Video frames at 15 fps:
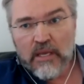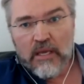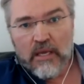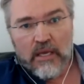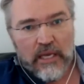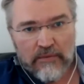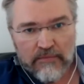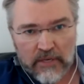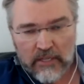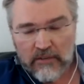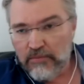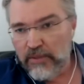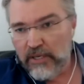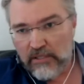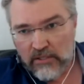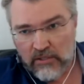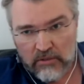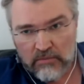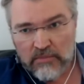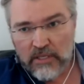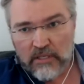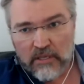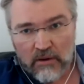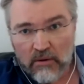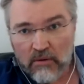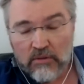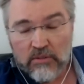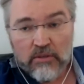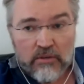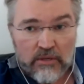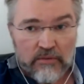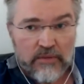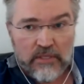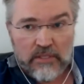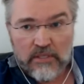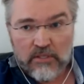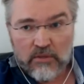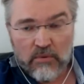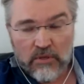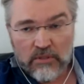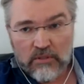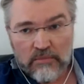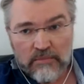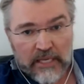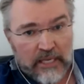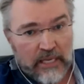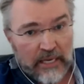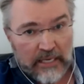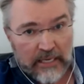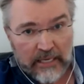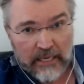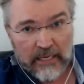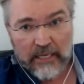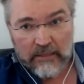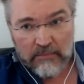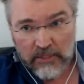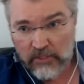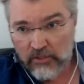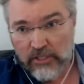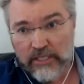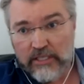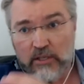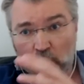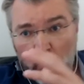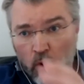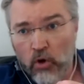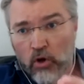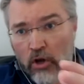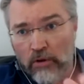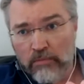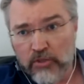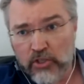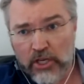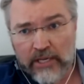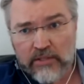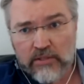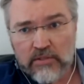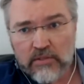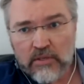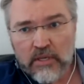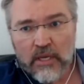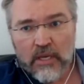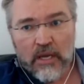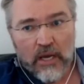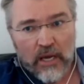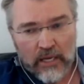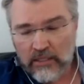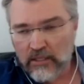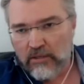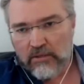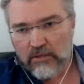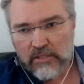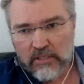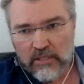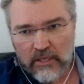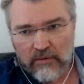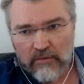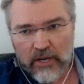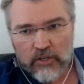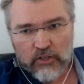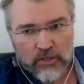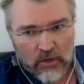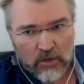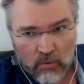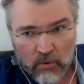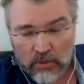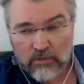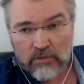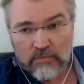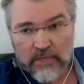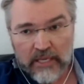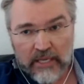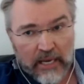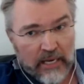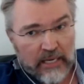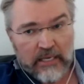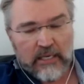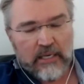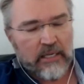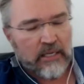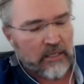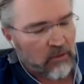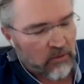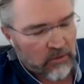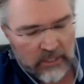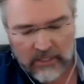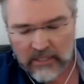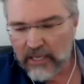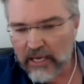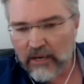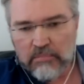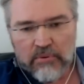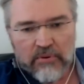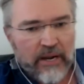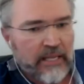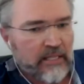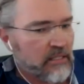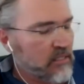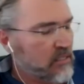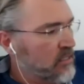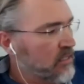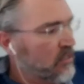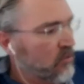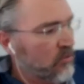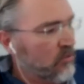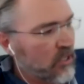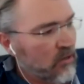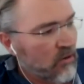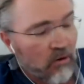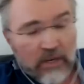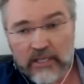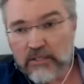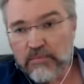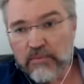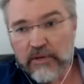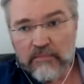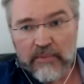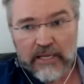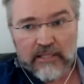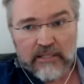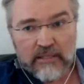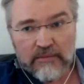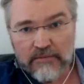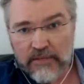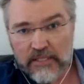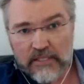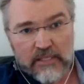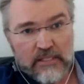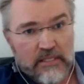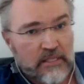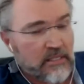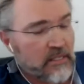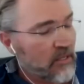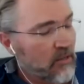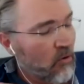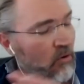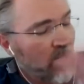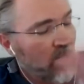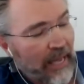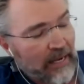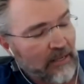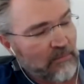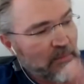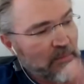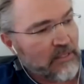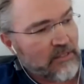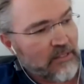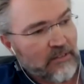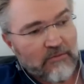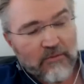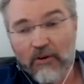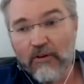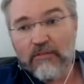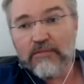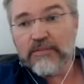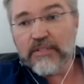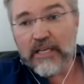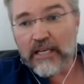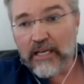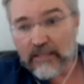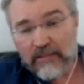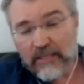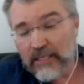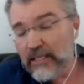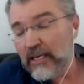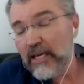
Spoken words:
even if we assume that the whole universe is quantum mechanical and we treat all objects under consideration quantum mechanically, including the apparatus, including all experimental physicists and all animals involved. And I think